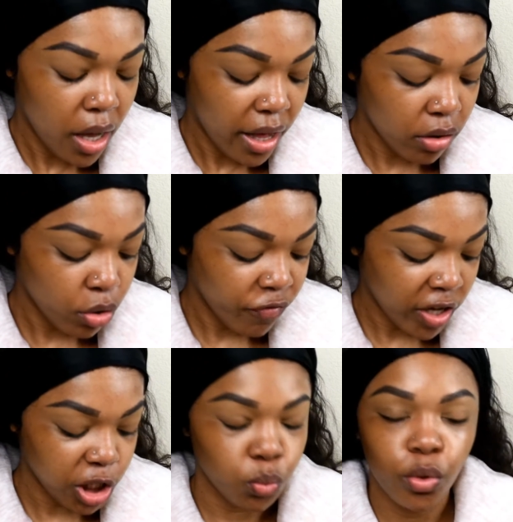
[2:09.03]
I don't know if I
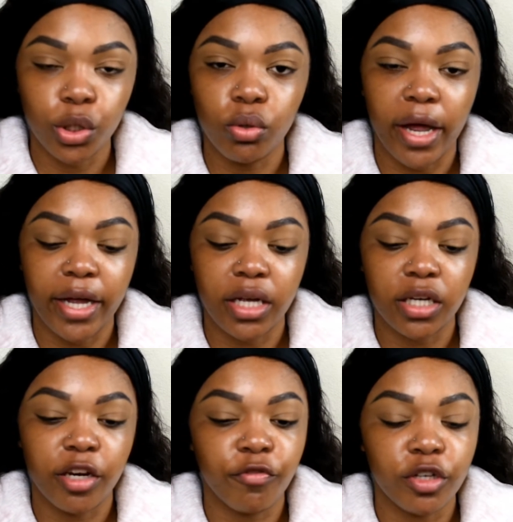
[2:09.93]
just want to do
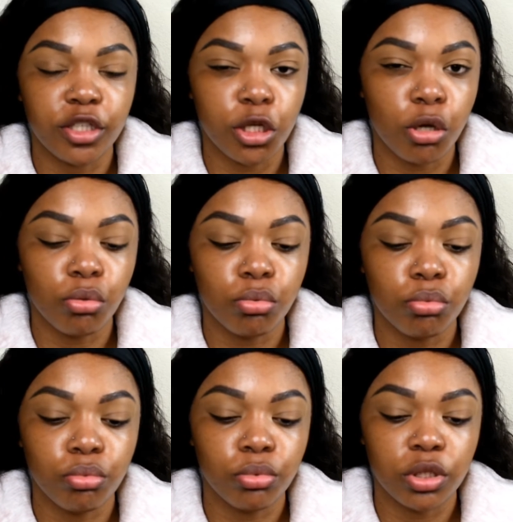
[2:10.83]
like different
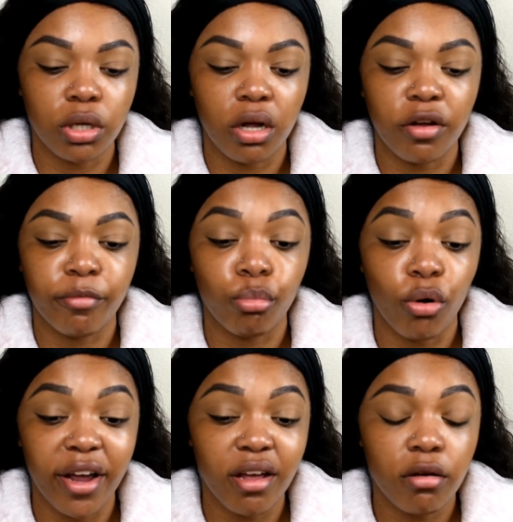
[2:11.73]
tones of
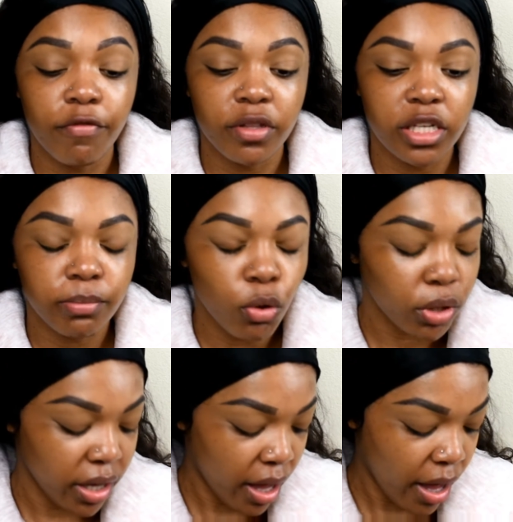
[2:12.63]
brown for this
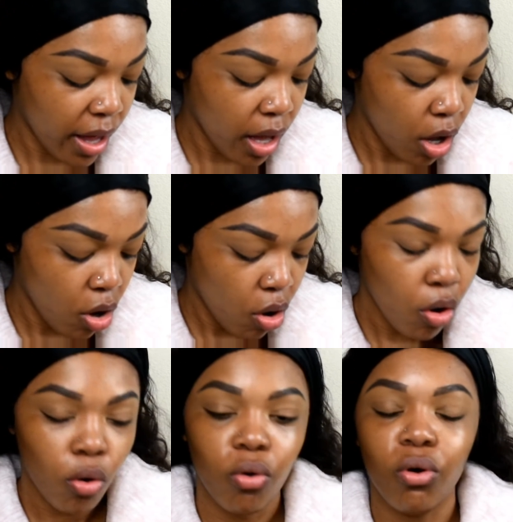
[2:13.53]
smoky eye
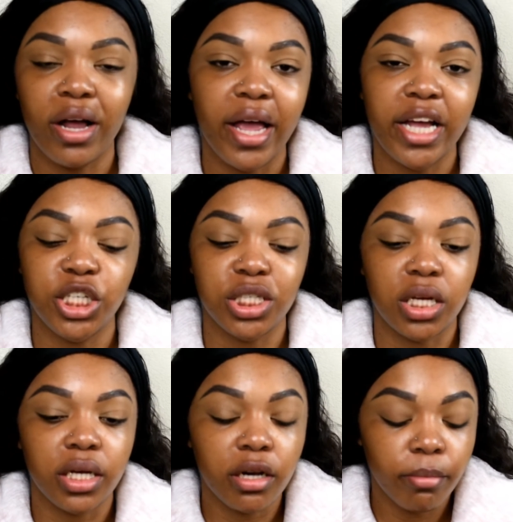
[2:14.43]
or add just a
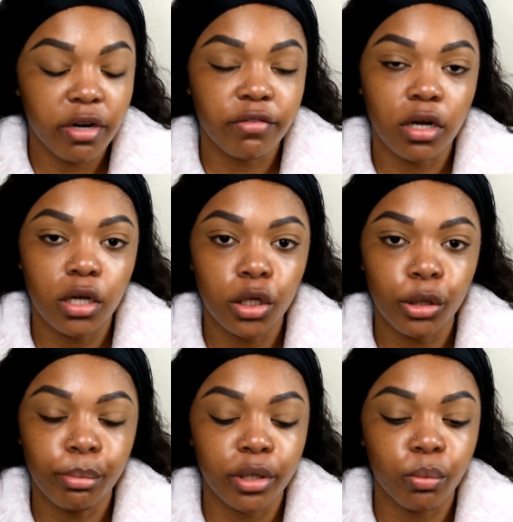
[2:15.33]
little bit of
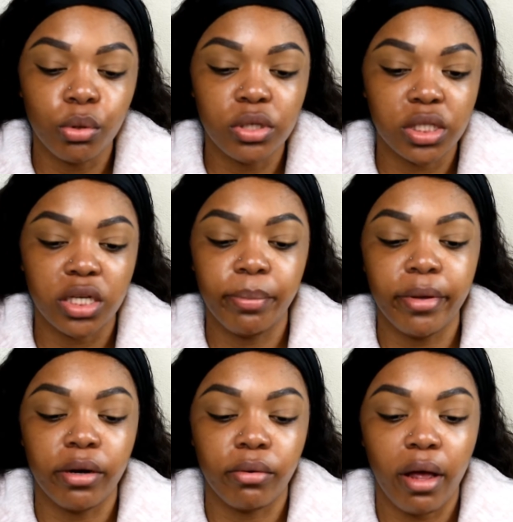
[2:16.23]
color, but we'll see
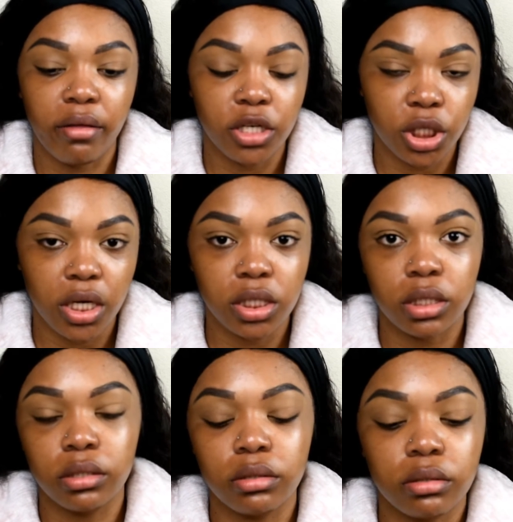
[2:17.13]
depending on how the shades
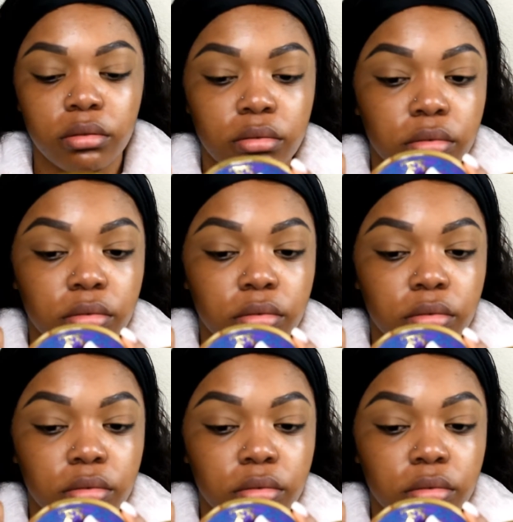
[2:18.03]
look.